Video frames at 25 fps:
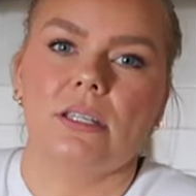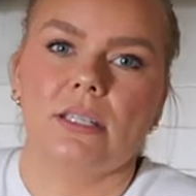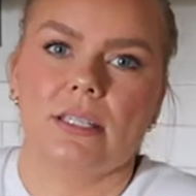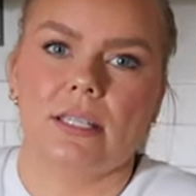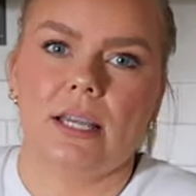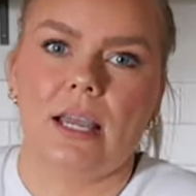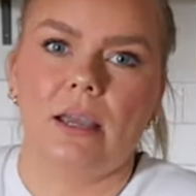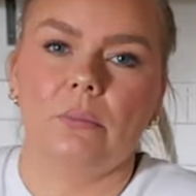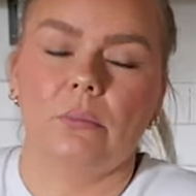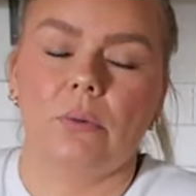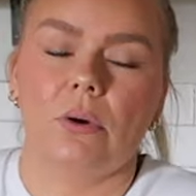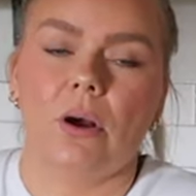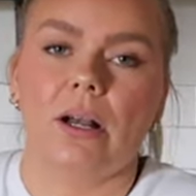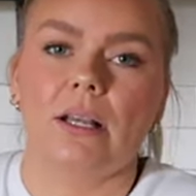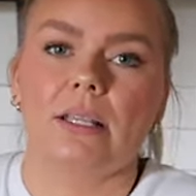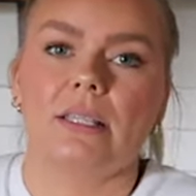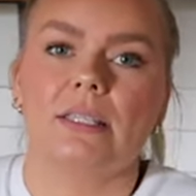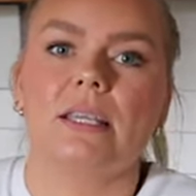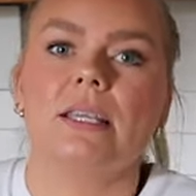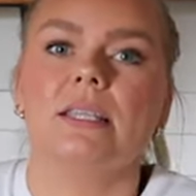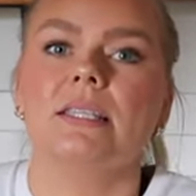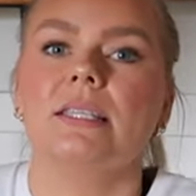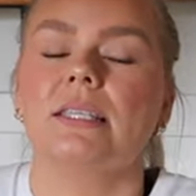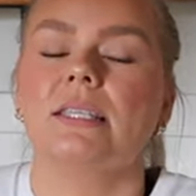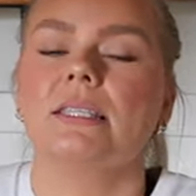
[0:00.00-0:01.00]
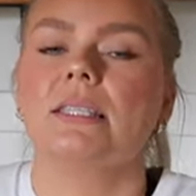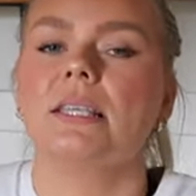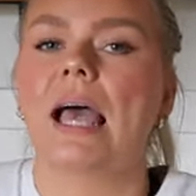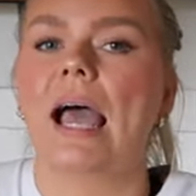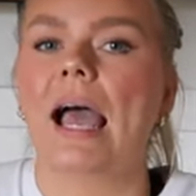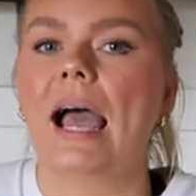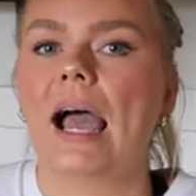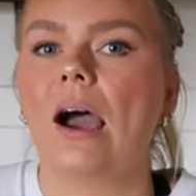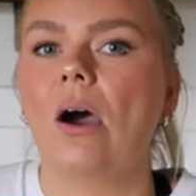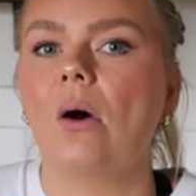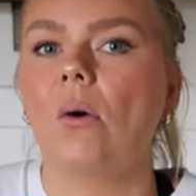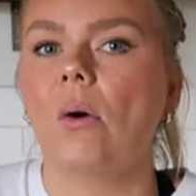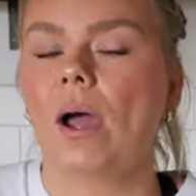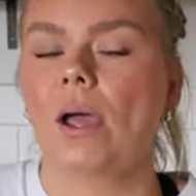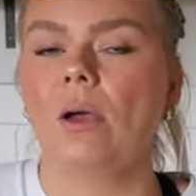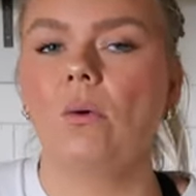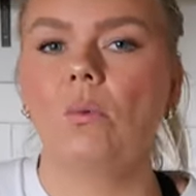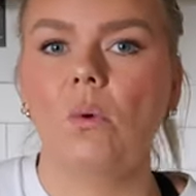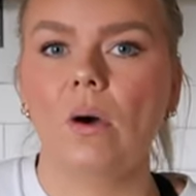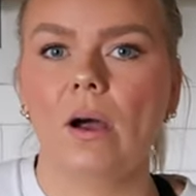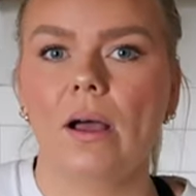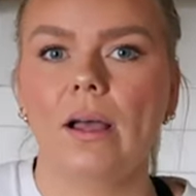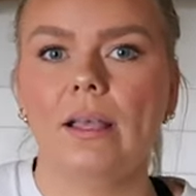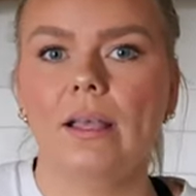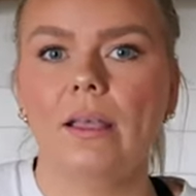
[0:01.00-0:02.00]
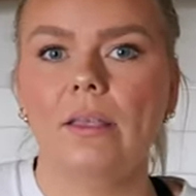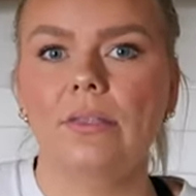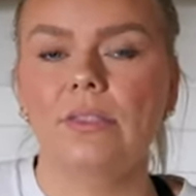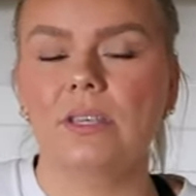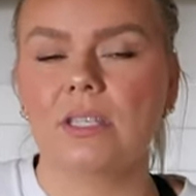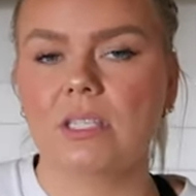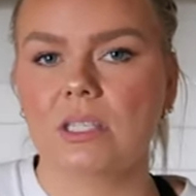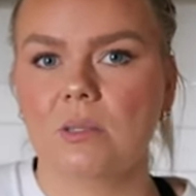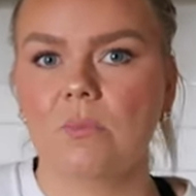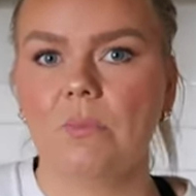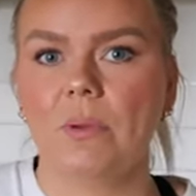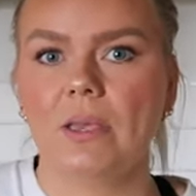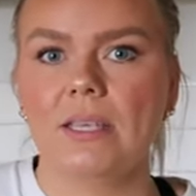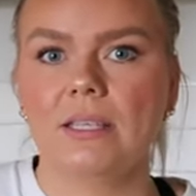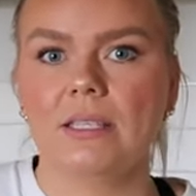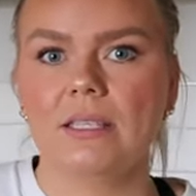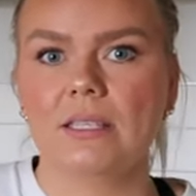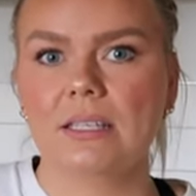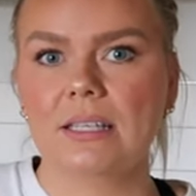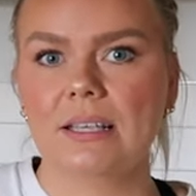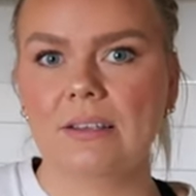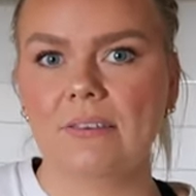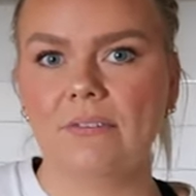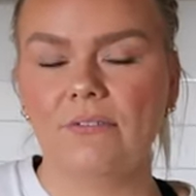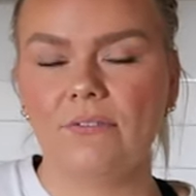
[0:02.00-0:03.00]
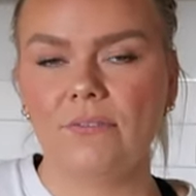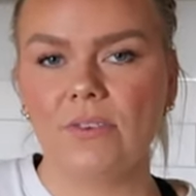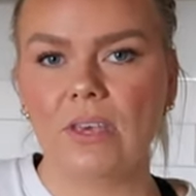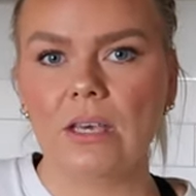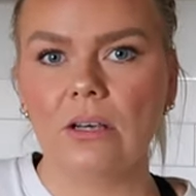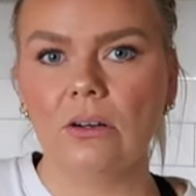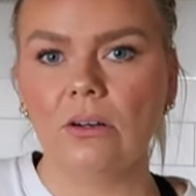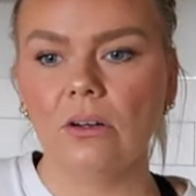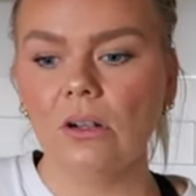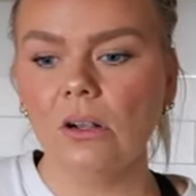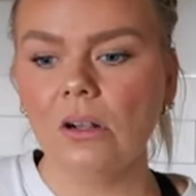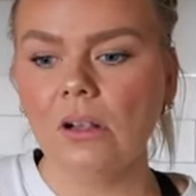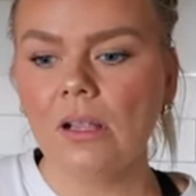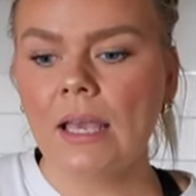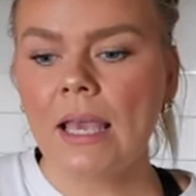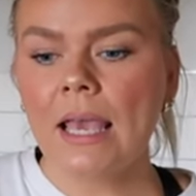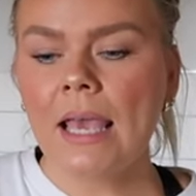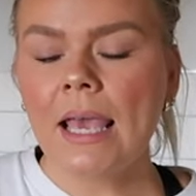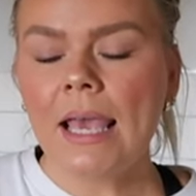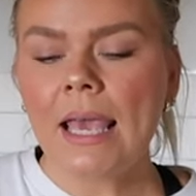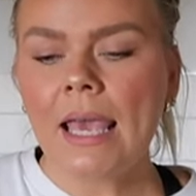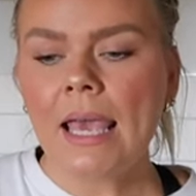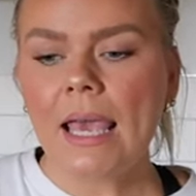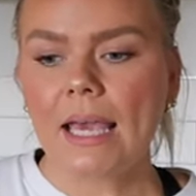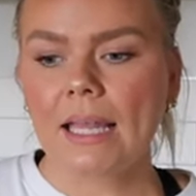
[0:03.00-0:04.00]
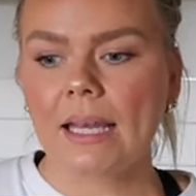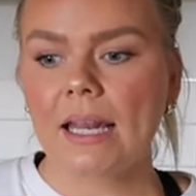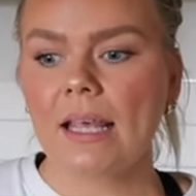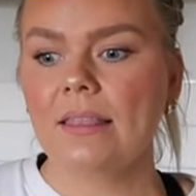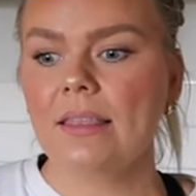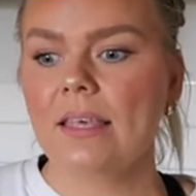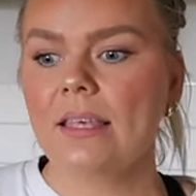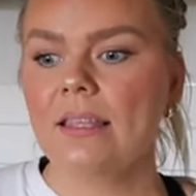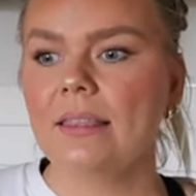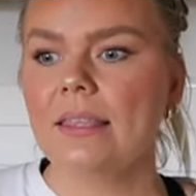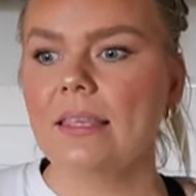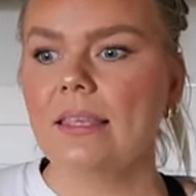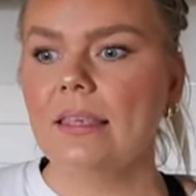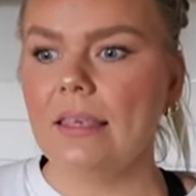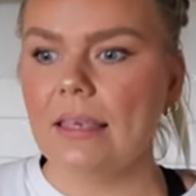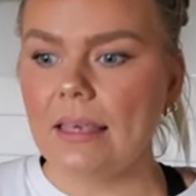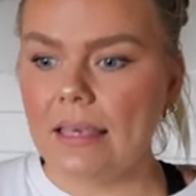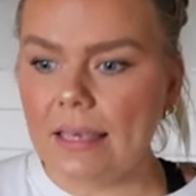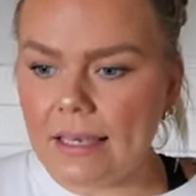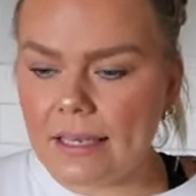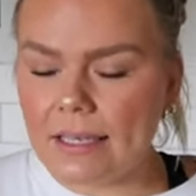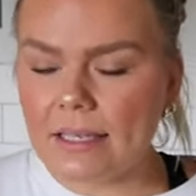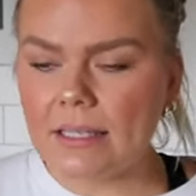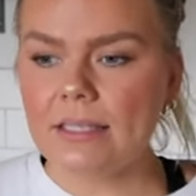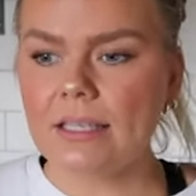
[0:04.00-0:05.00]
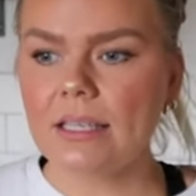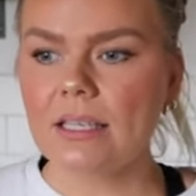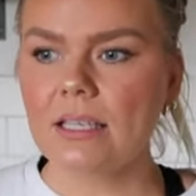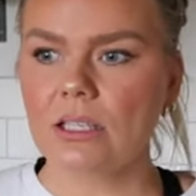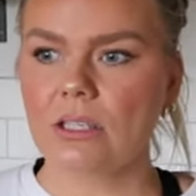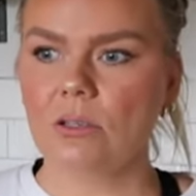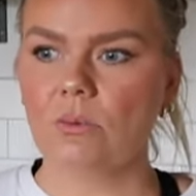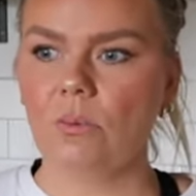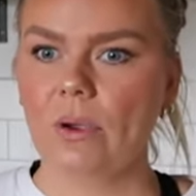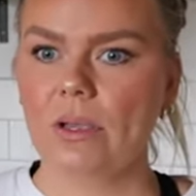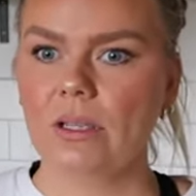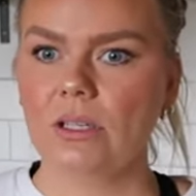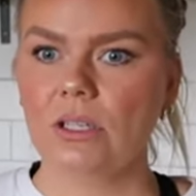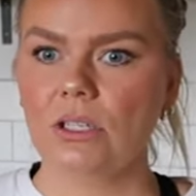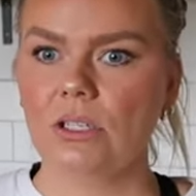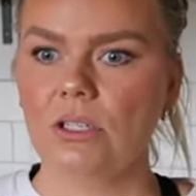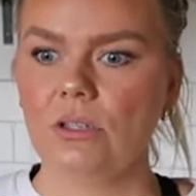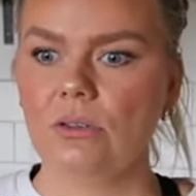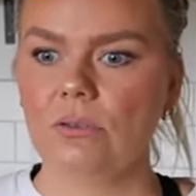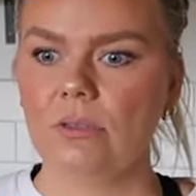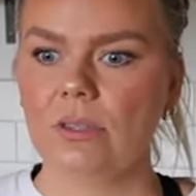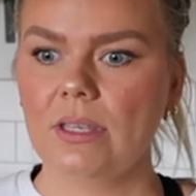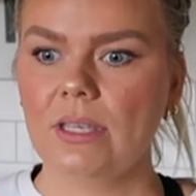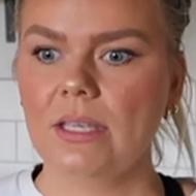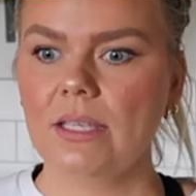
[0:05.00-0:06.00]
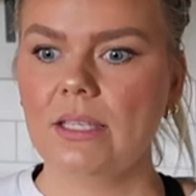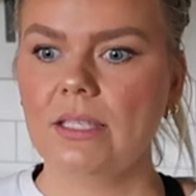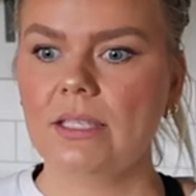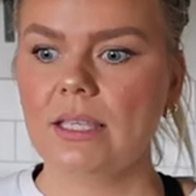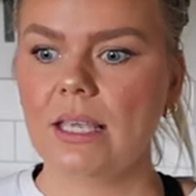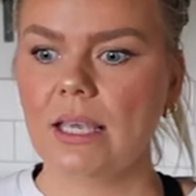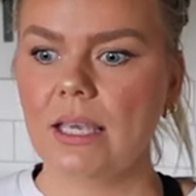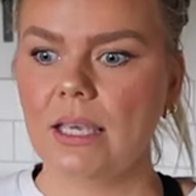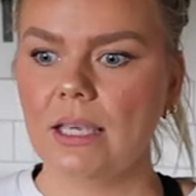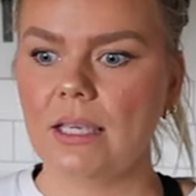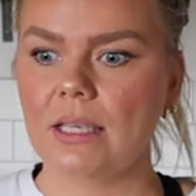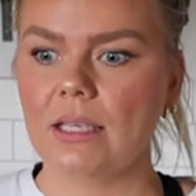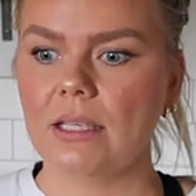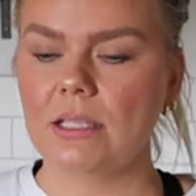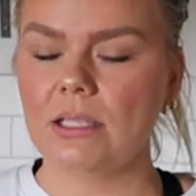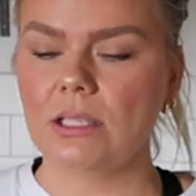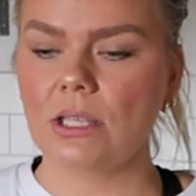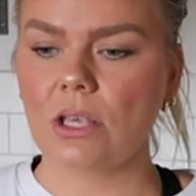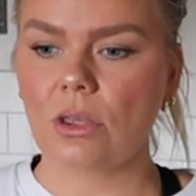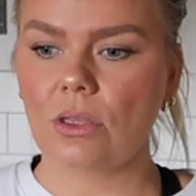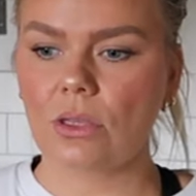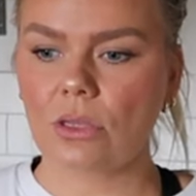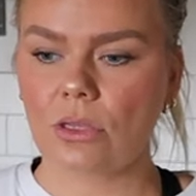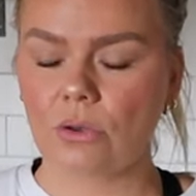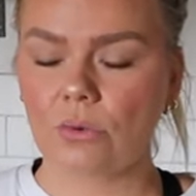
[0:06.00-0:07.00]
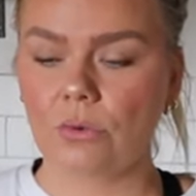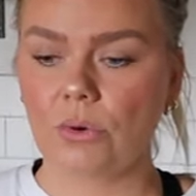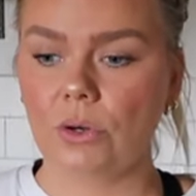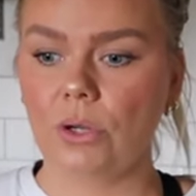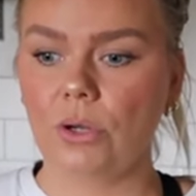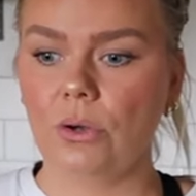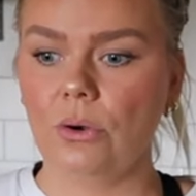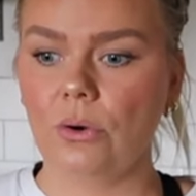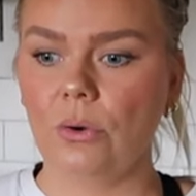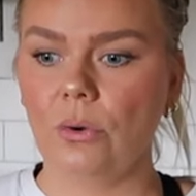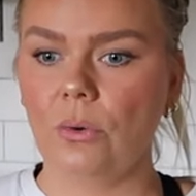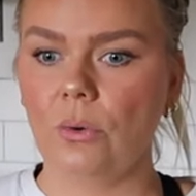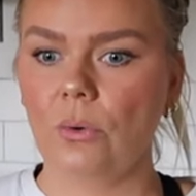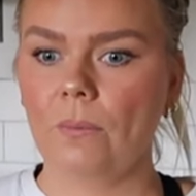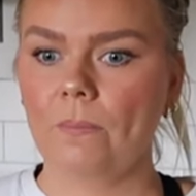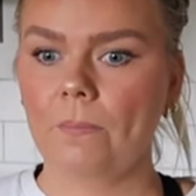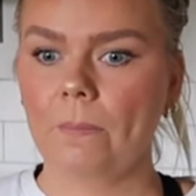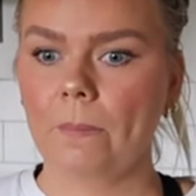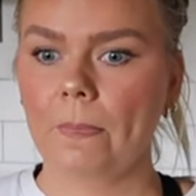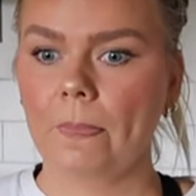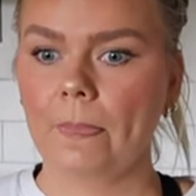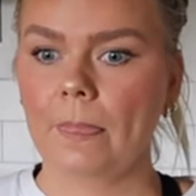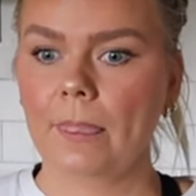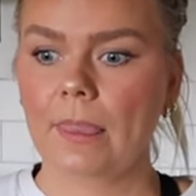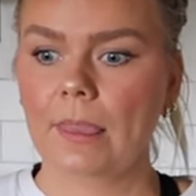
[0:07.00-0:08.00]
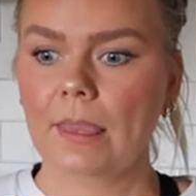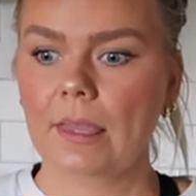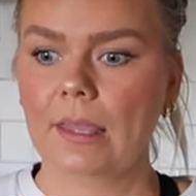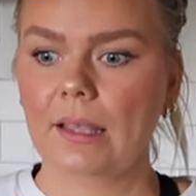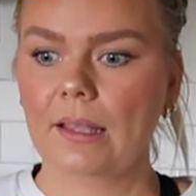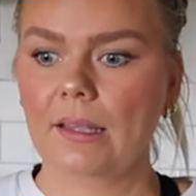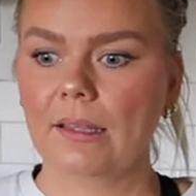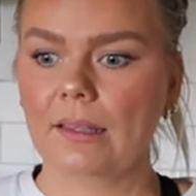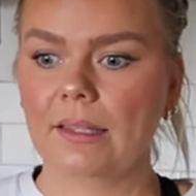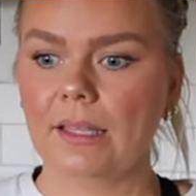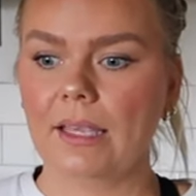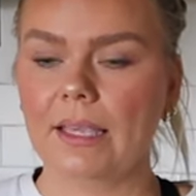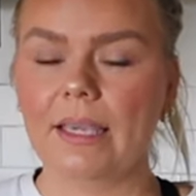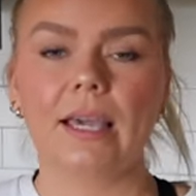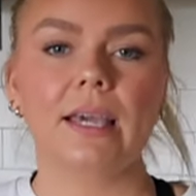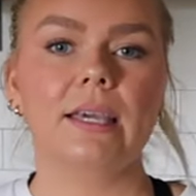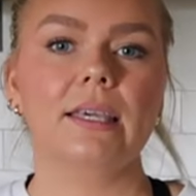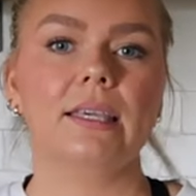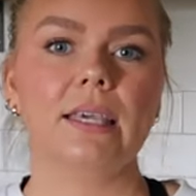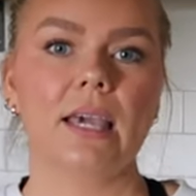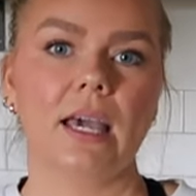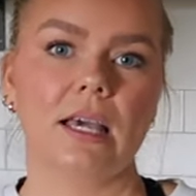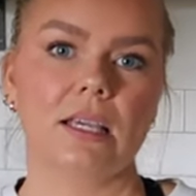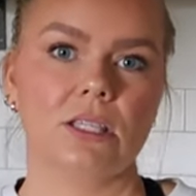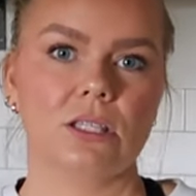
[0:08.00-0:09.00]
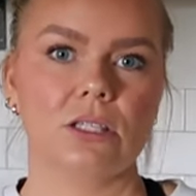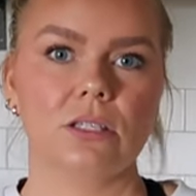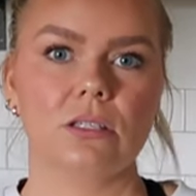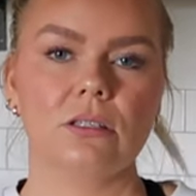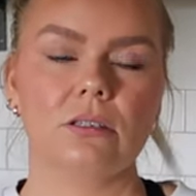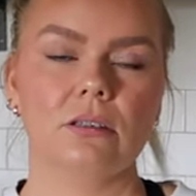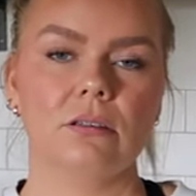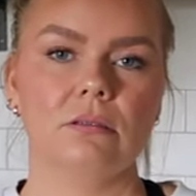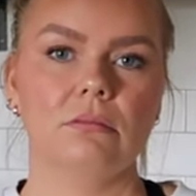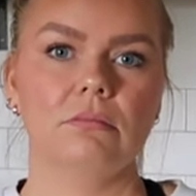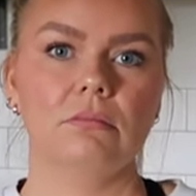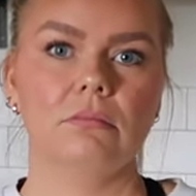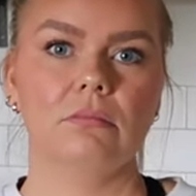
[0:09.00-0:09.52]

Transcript: design process is how I want the space to feel. And I think the easiest way to do this is through like a guest